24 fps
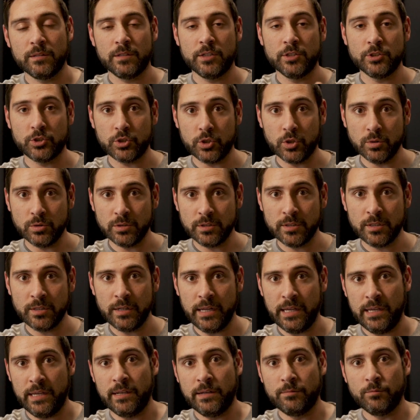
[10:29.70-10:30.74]
controller,
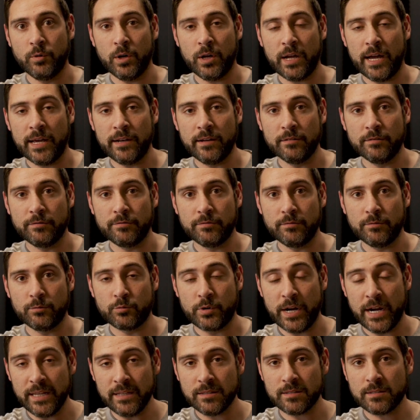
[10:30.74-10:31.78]
and what kind of
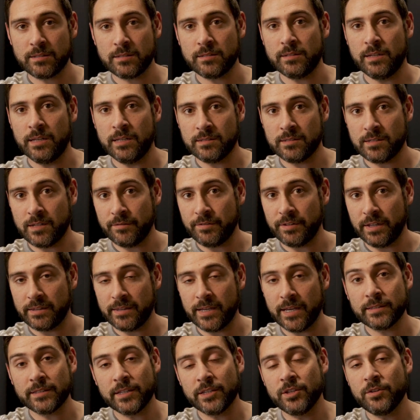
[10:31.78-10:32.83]
rates and stuff like
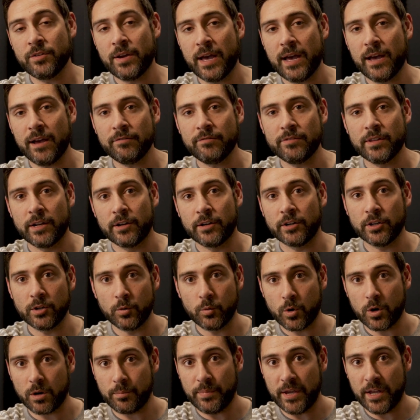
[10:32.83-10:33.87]
that you have that are going
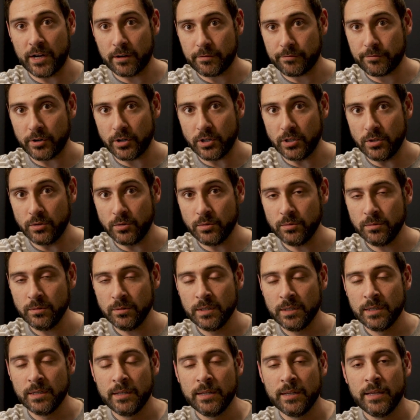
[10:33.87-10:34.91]
to work better for you.
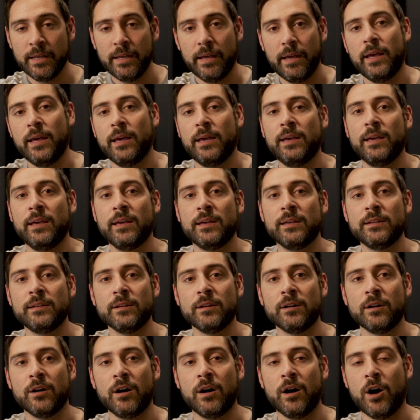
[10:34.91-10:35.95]

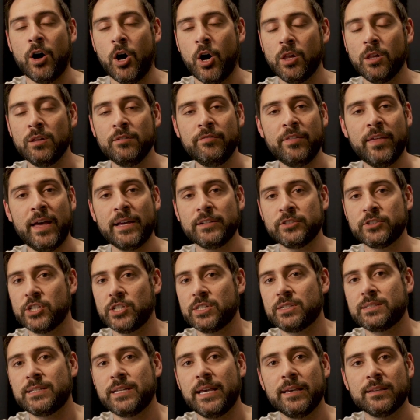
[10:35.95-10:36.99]
And all of that
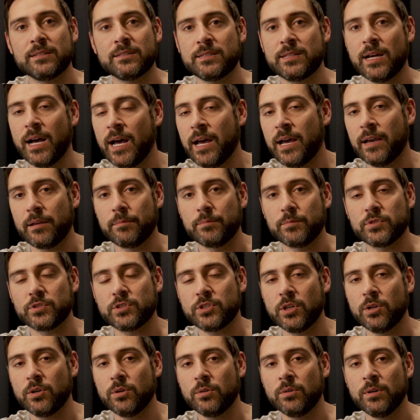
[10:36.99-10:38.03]
just takes time.
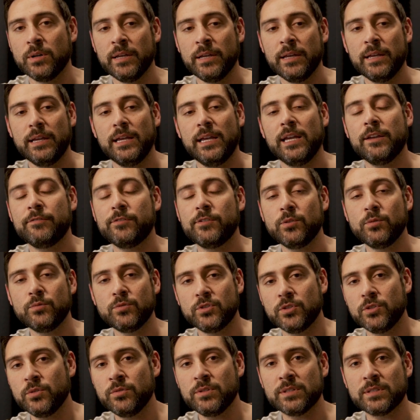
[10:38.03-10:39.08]
So if you
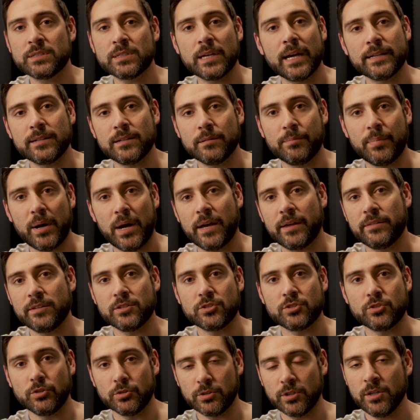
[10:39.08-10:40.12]
do decide to buy
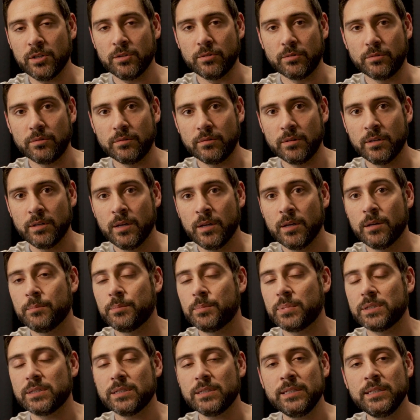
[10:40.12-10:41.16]
this drone,
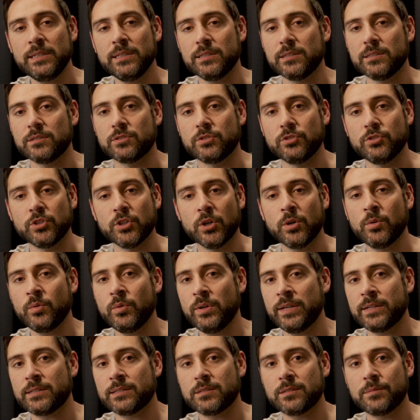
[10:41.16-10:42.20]
please
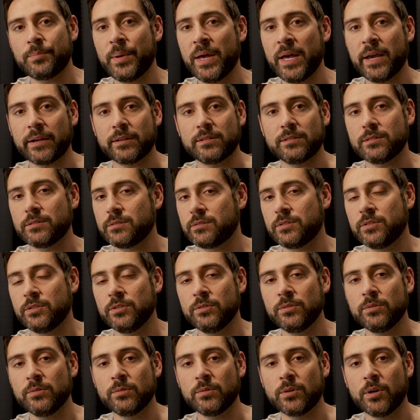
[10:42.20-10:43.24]
don't expect
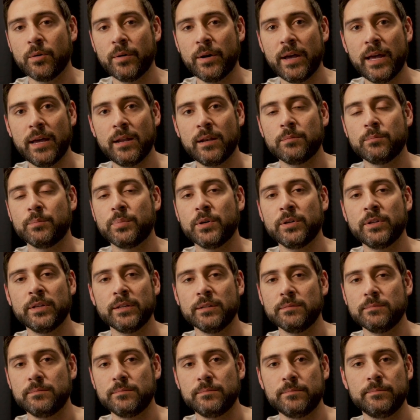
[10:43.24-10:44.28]
to go ahead and put
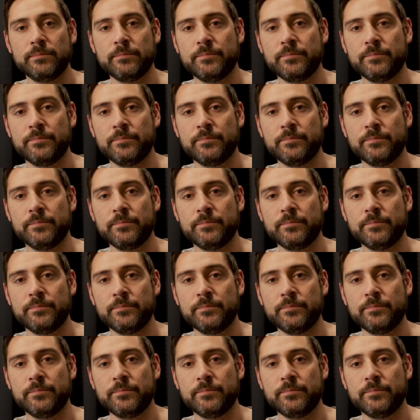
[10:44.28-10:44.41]
it,